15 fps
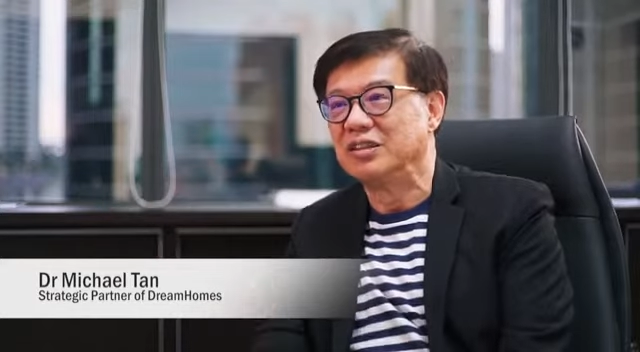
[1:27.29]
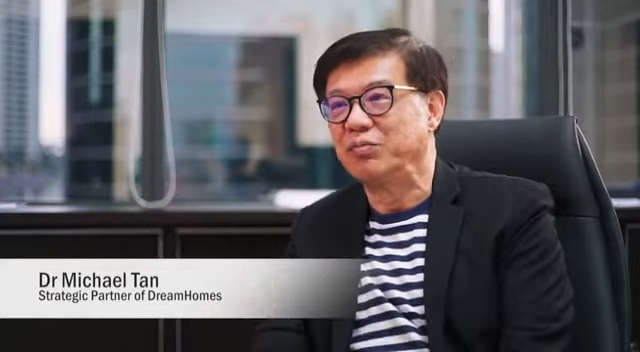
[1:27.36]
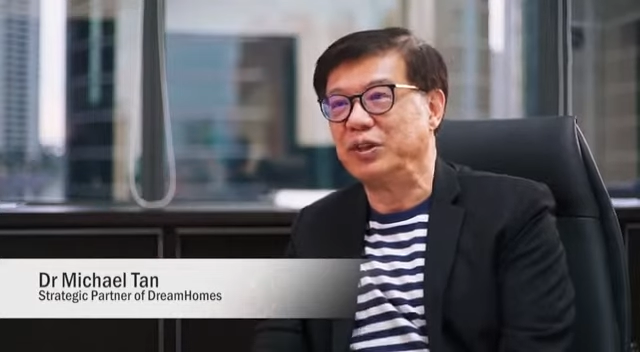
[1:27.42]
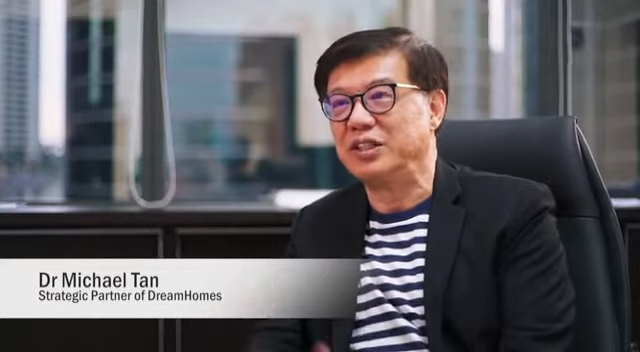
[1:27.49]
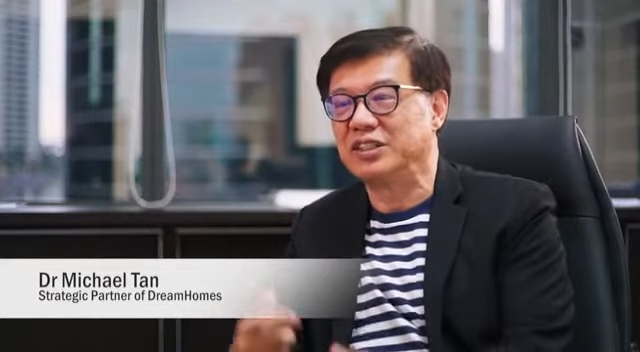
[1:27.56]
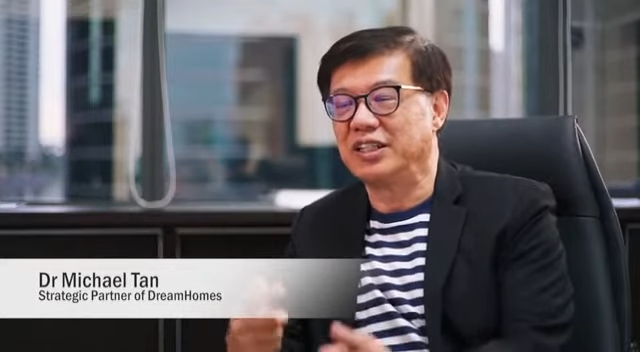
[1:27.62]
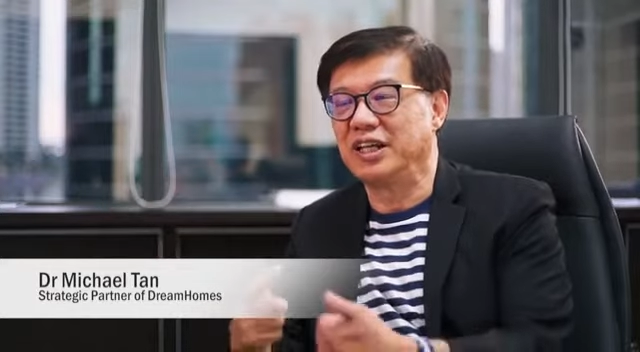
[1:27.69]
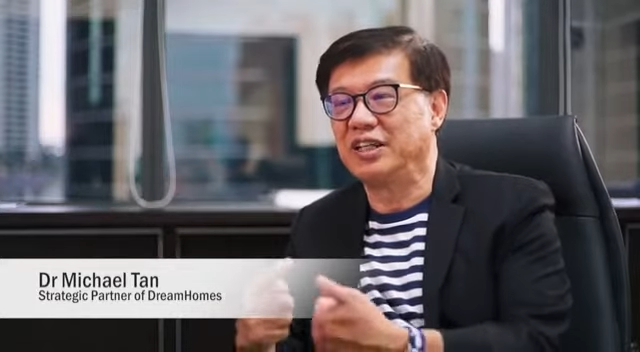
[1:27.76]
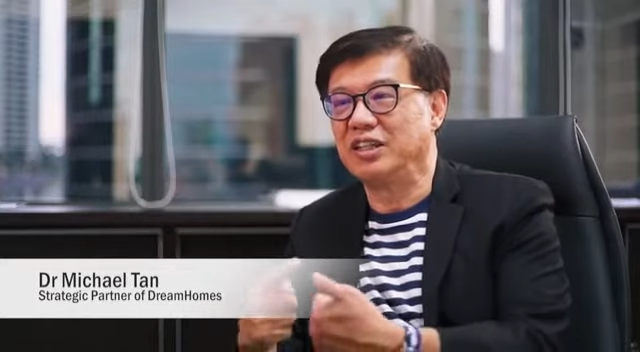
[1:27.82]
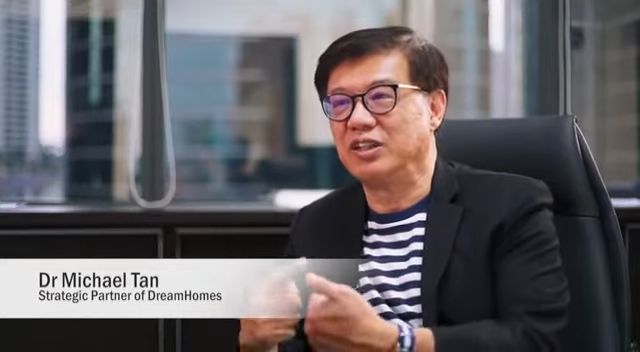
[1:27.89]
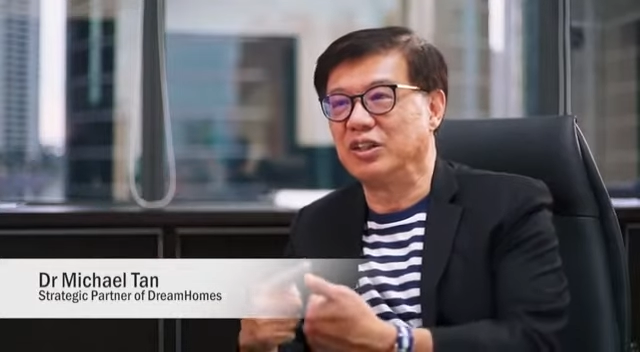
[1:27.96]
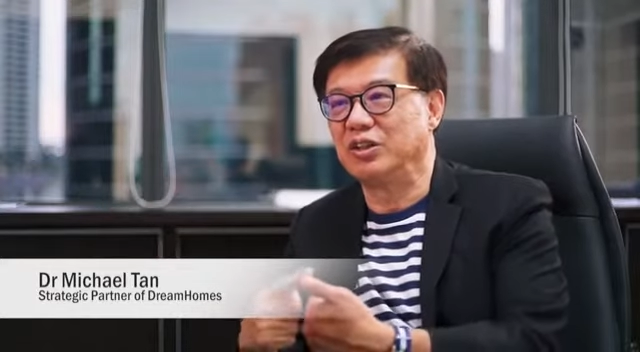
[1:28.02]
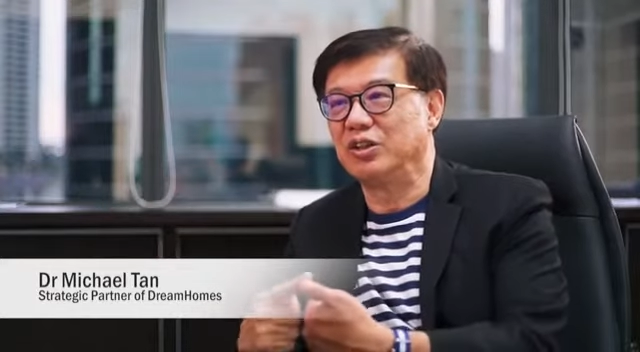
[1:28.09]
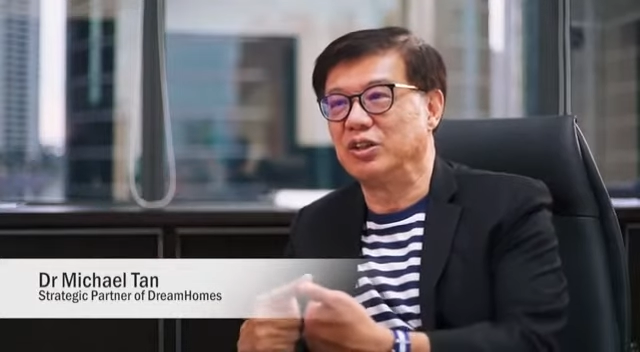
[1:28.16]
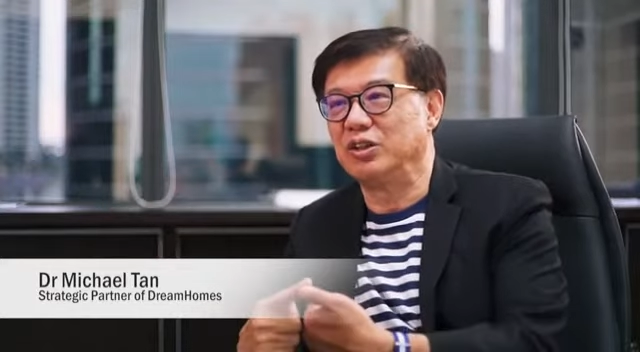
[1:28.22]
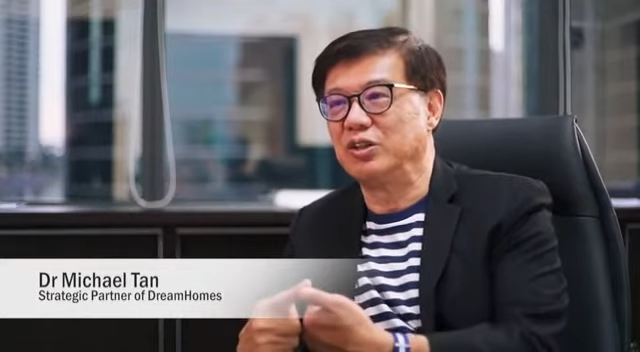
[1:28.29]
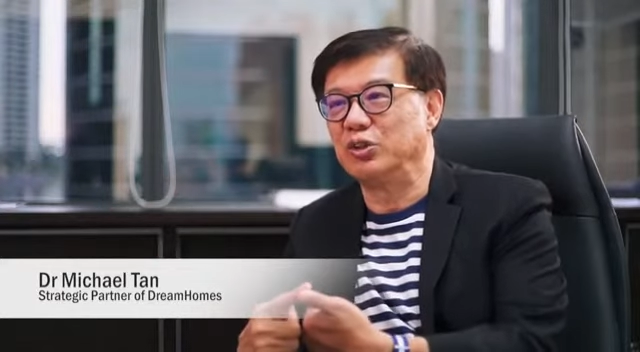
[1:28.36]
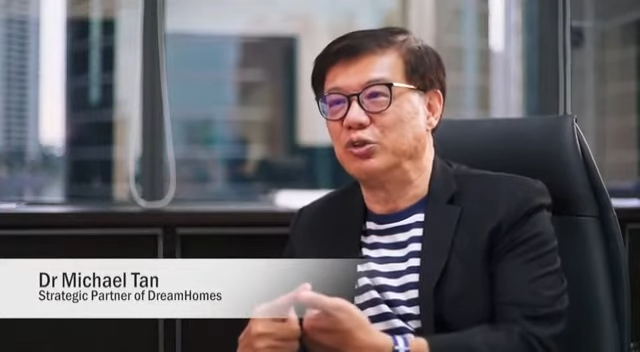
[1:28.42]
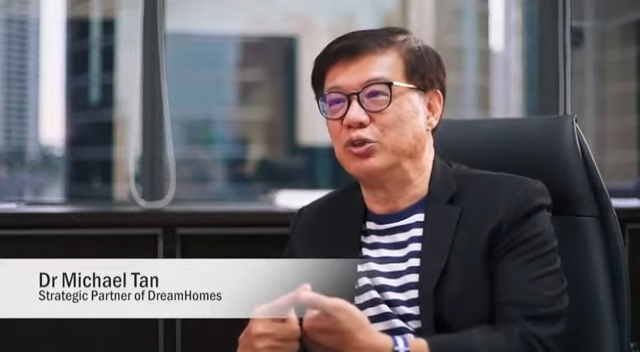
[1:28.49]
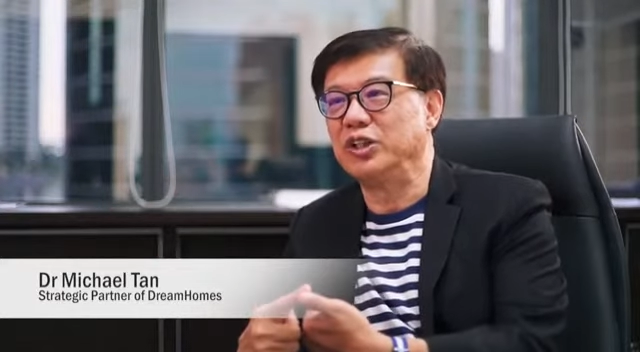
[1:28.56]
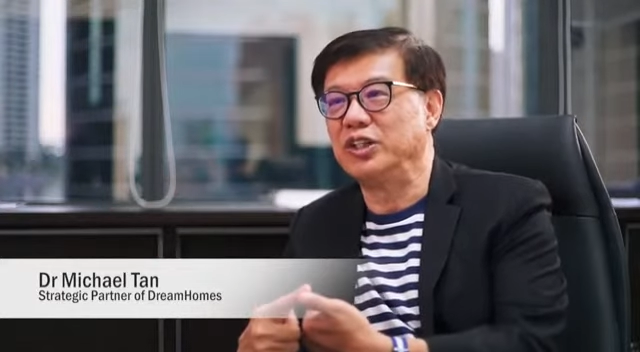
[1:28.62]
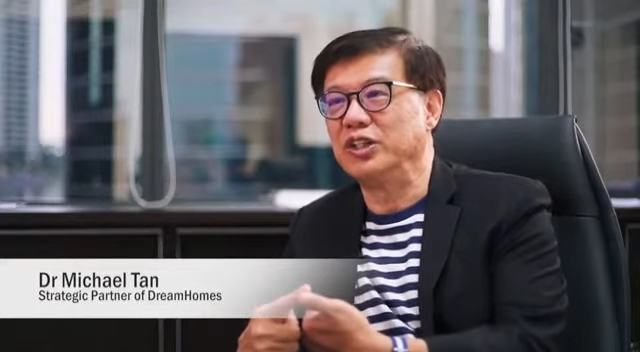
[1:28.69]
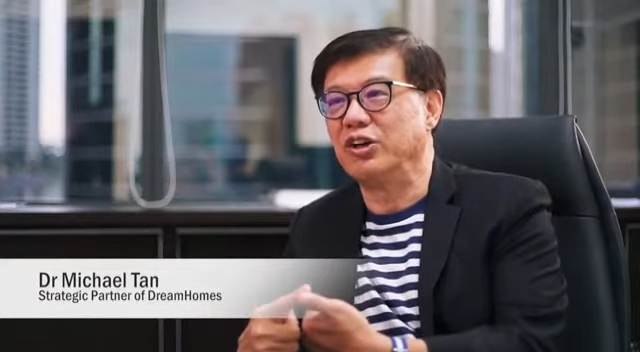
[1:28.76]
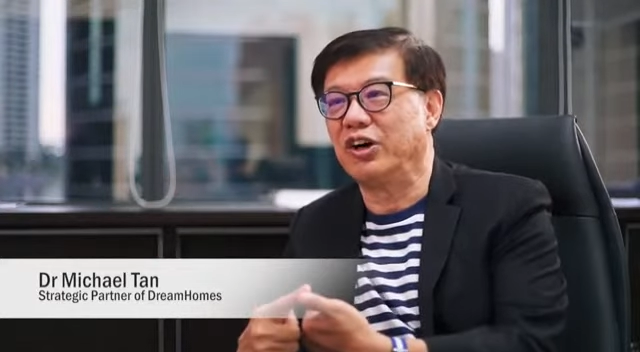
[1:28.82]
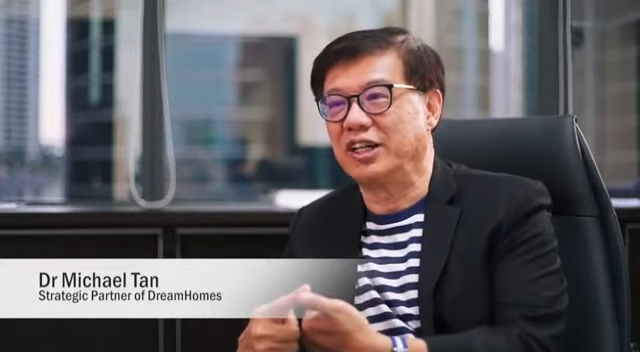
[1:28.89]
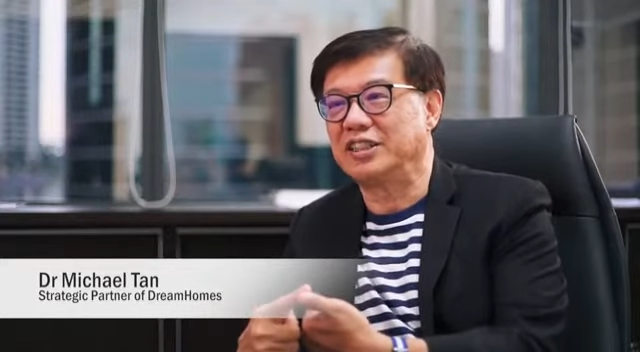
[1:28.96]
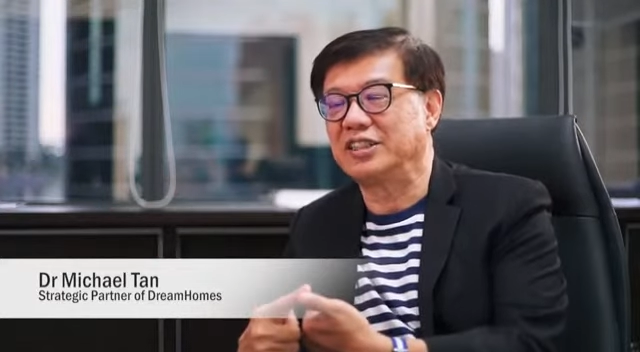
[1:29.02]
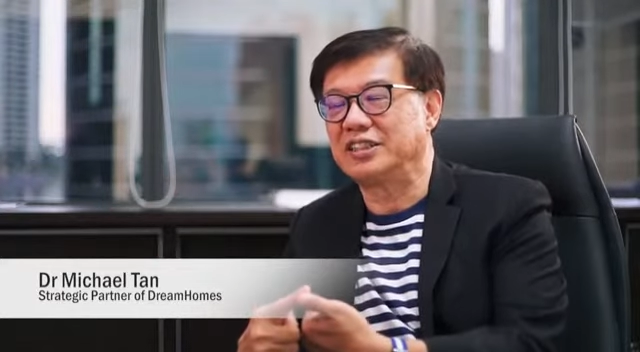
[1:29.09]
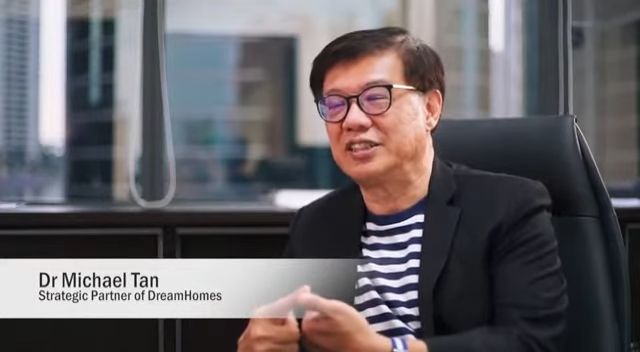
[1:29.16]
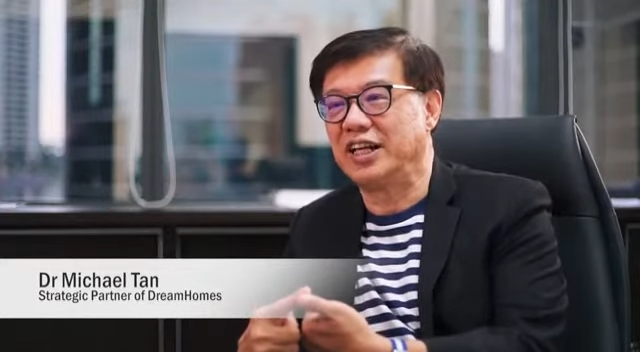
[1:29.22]
besides doing your
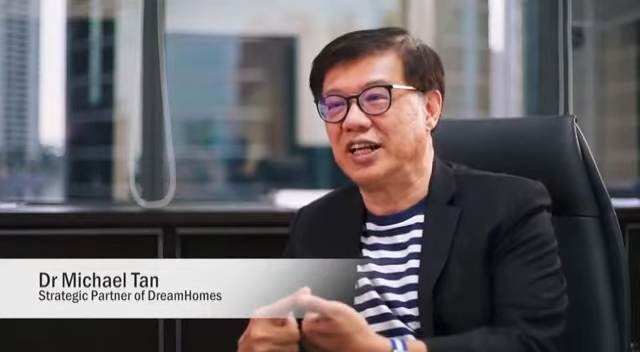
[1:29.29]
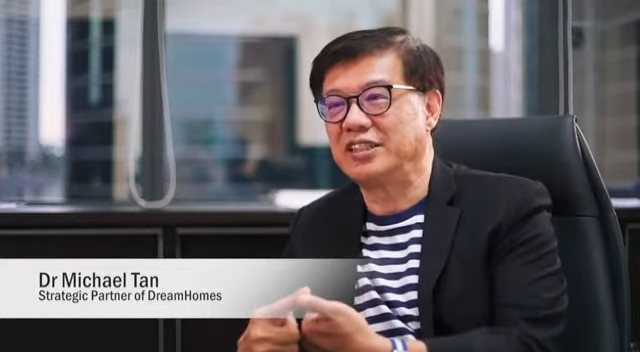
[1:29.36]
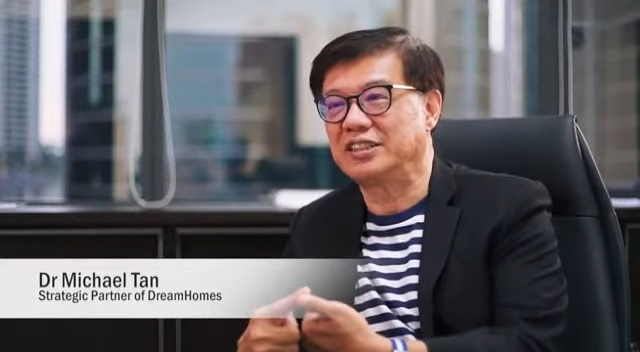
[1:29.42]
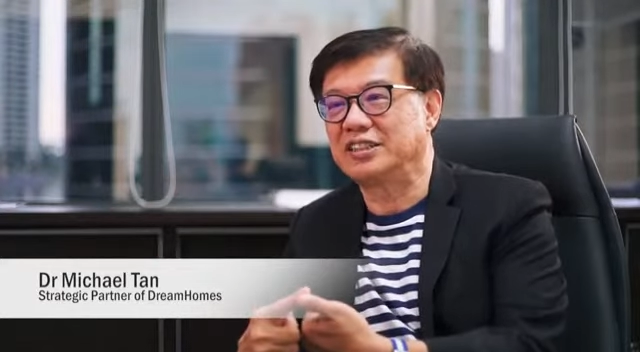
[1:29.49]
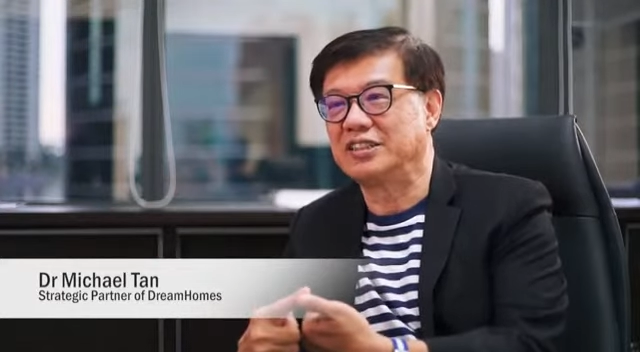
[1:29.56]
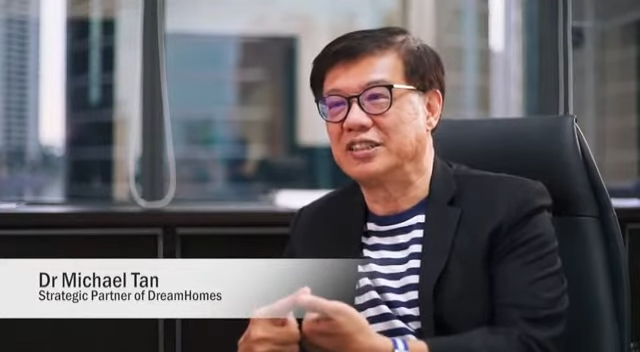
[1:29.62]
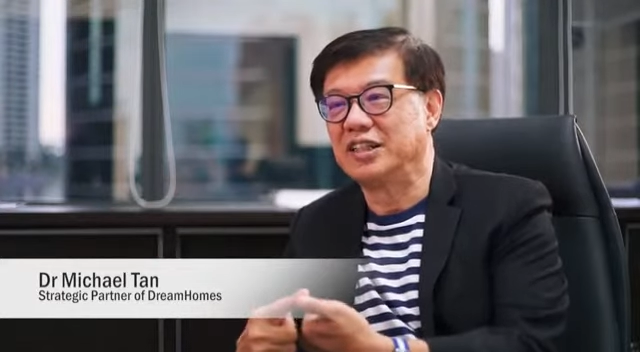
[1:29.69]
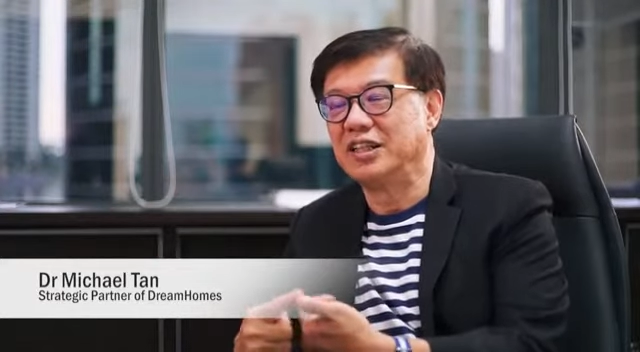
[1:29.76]
exercise,